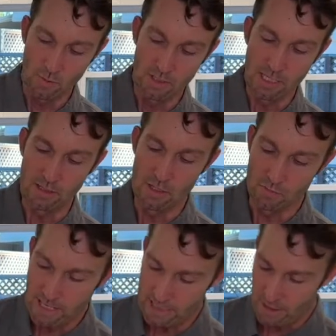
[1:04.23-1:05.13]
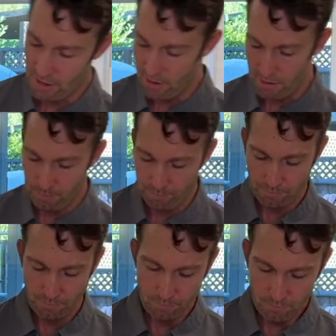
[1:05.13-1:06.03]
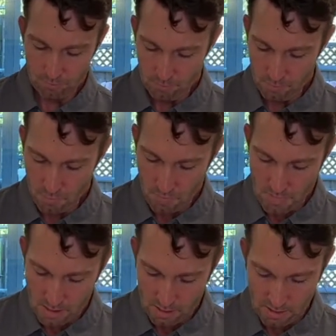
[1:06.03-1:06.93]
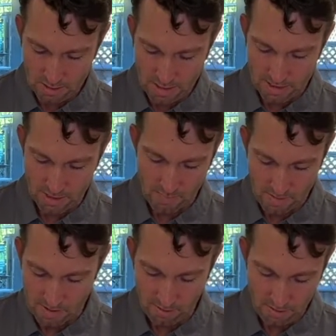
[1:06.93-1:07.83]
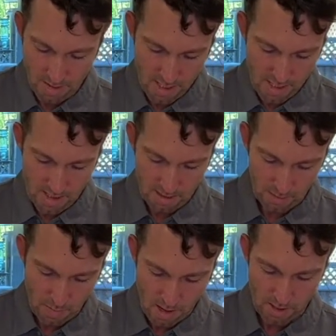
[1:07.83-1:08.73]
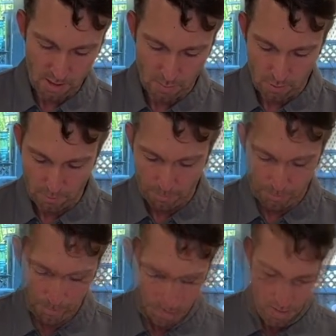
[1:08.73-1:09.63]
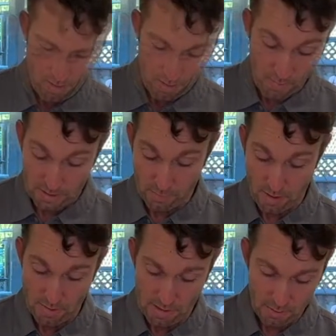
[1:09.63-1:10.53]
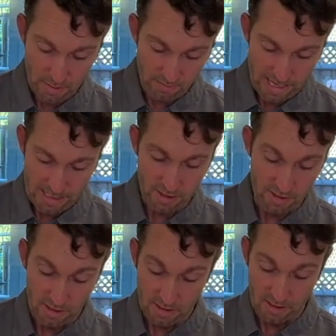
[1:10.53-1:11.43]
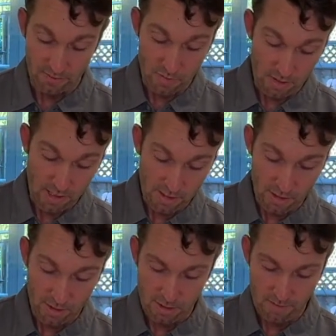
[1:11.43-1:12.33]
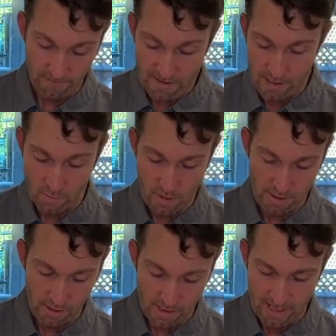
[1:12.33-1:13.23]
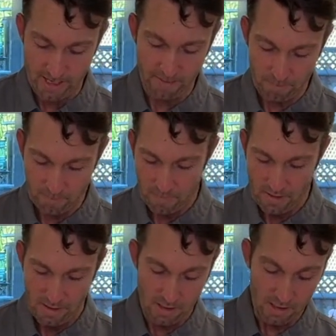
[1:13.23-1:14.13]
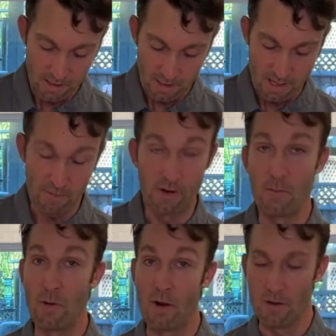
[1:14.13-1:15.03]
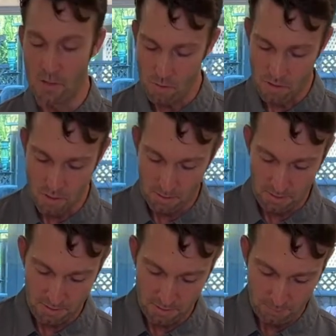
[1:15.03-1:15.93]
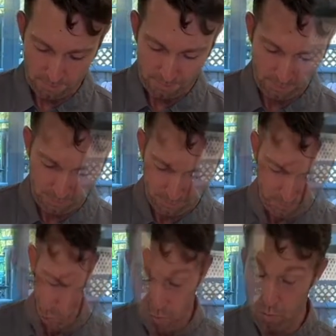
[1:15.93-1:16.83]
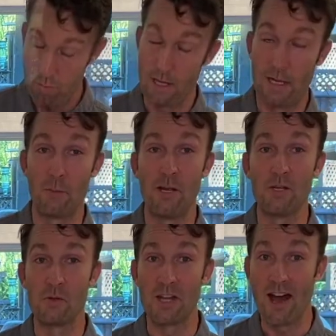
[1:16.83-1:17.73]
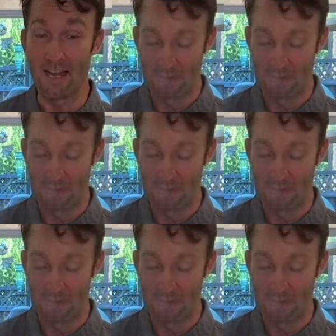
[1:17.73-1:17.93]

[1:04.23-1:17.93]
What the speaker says: we're gonna take these radishes, just slice them as thin as possible. The best part about doing radishes is if you cut your finger while you're cutting, you get it on the red part, no one notices. The jalapeno is